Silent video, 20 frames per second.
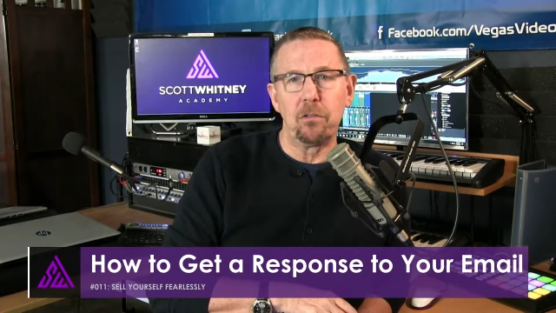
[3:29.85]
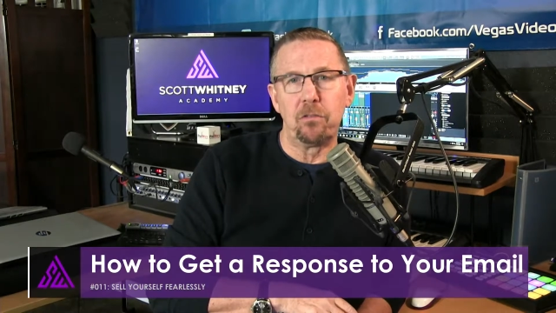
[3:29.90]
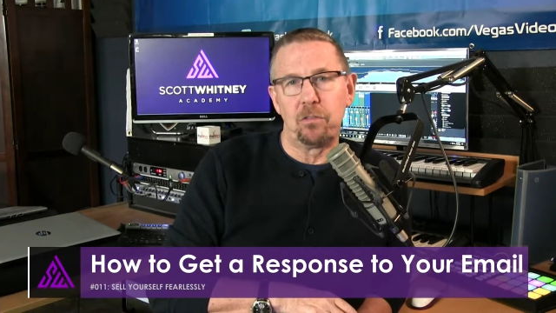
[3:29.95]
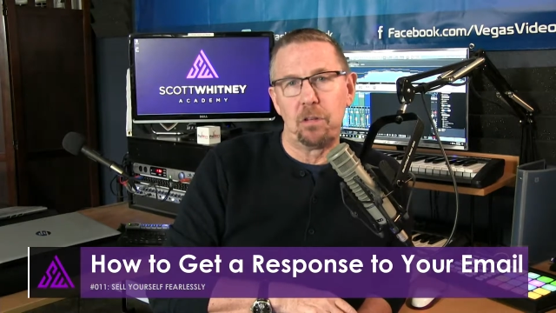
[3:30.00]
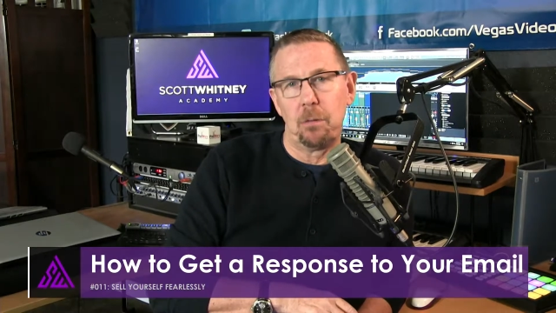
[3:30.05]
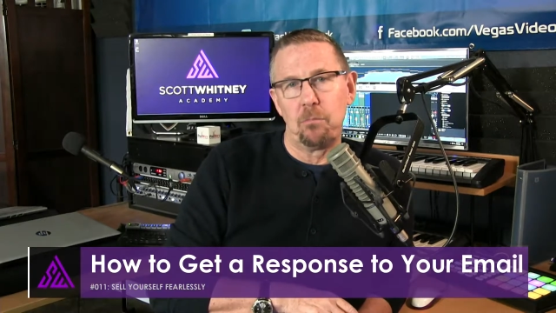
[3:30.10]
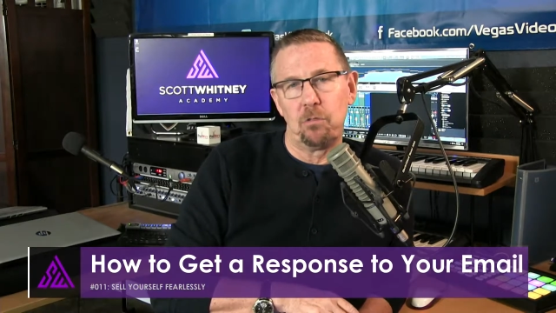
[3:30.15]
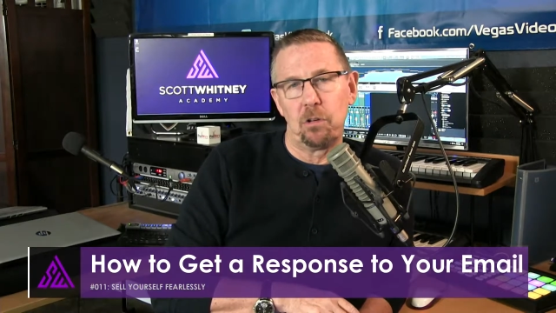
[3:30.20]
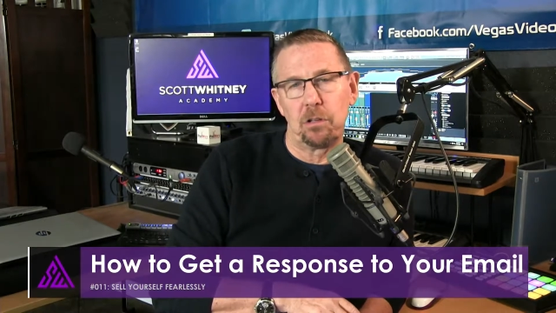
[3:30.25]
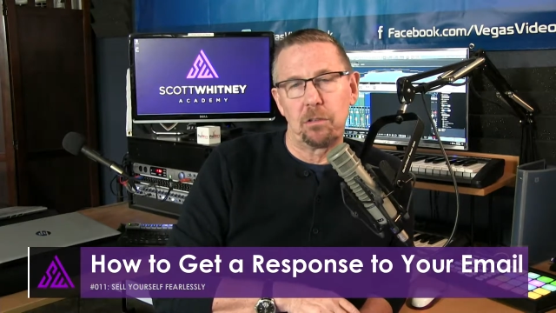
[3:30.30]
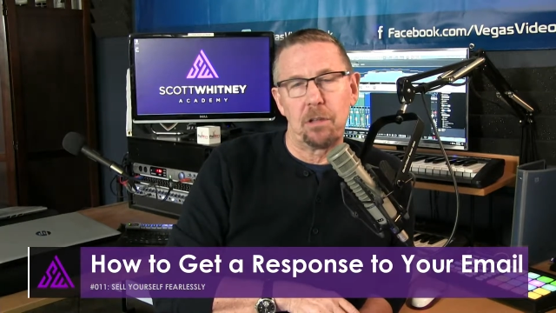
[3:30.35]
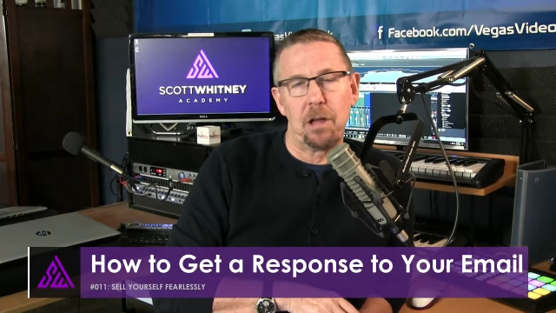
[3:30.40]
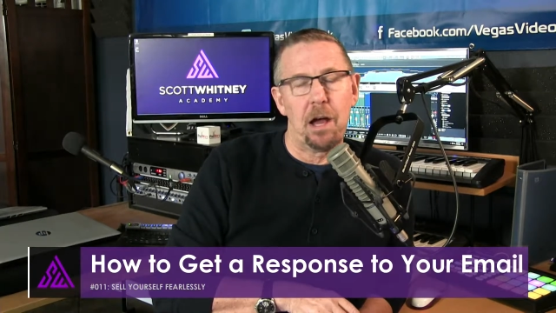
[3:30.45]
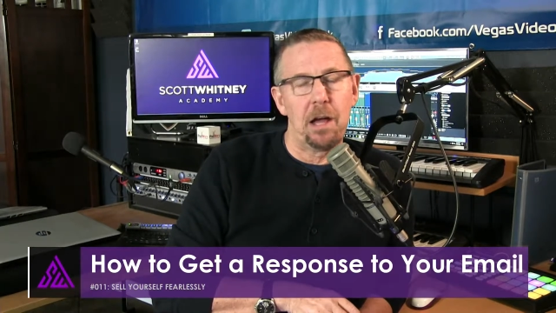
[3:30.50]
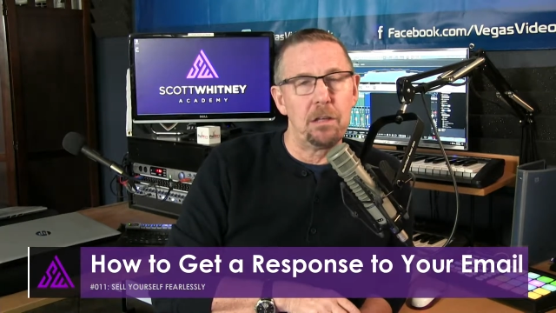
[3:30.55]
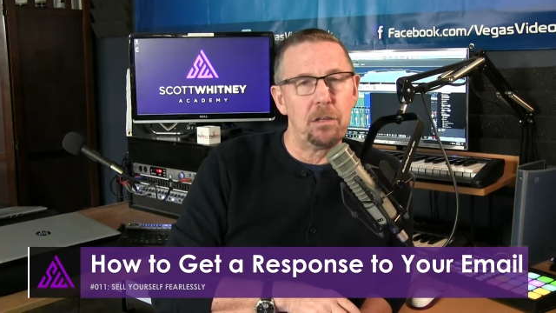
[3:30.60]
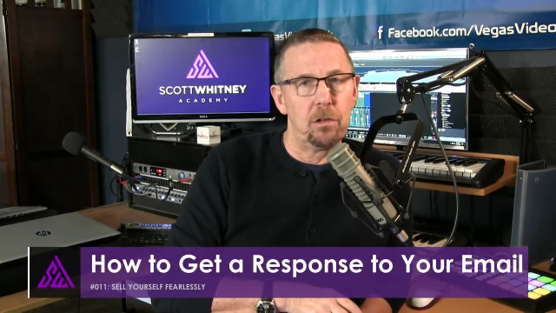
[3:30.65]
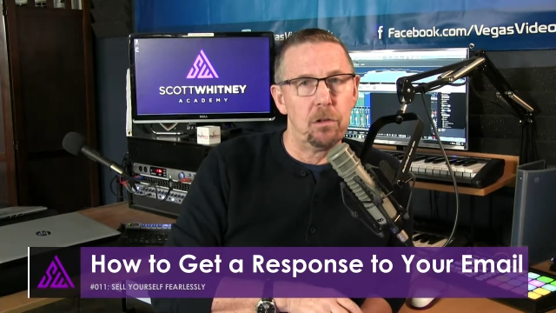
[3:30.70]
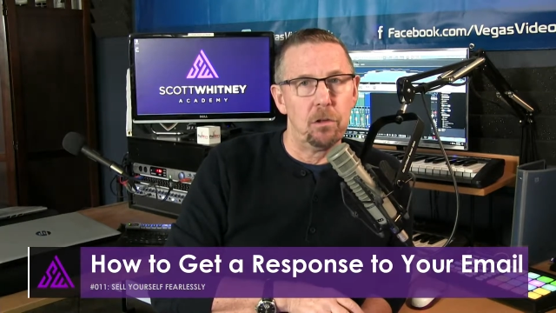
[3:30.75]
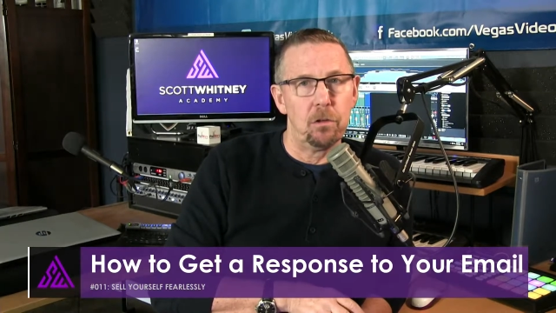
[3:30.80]
subject I
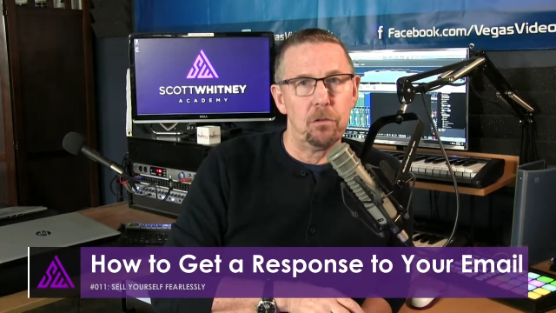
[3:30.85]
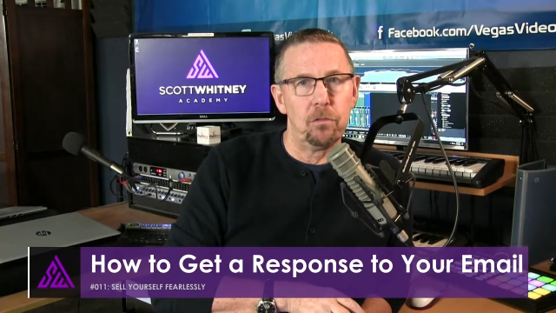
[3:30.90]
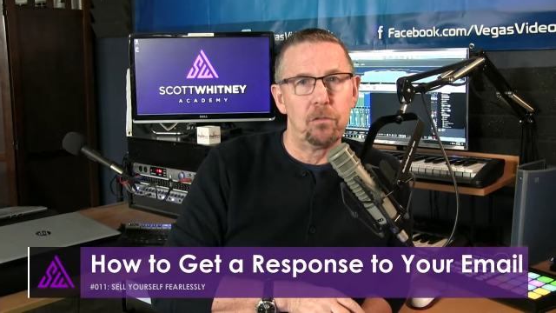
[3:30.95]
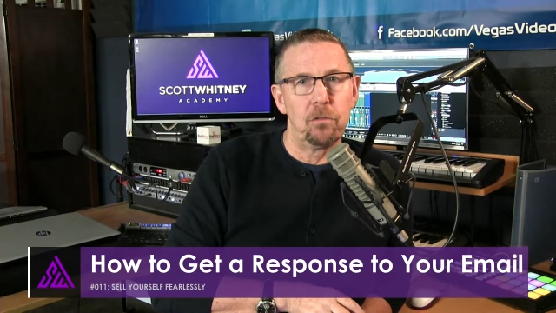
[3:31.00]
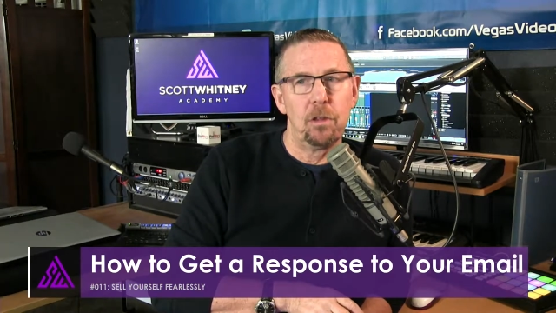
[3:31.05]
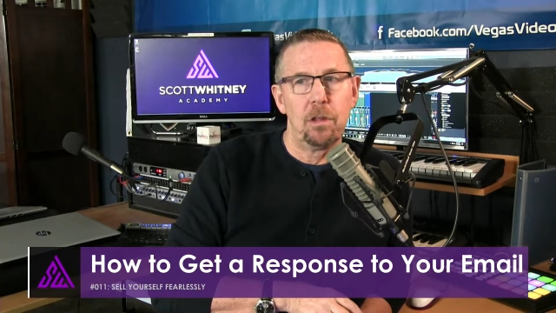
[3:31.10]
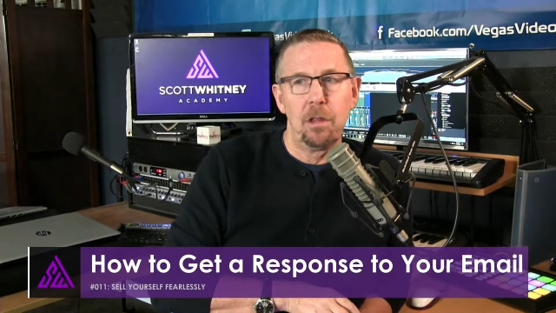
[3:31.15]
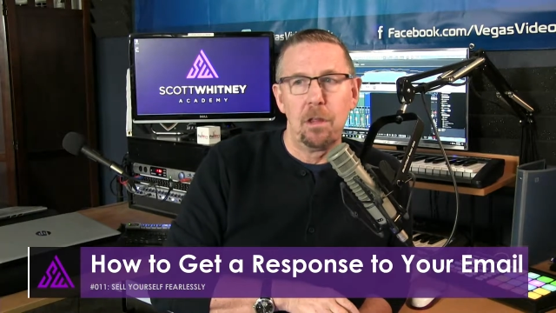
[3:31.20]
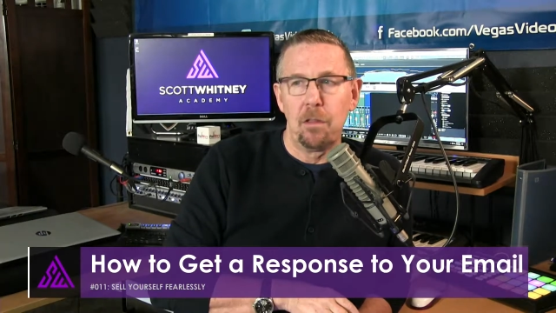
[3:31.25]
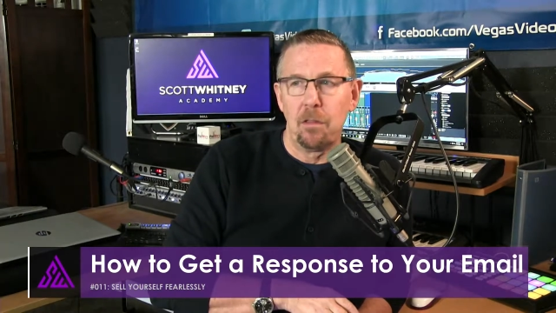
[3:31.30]
use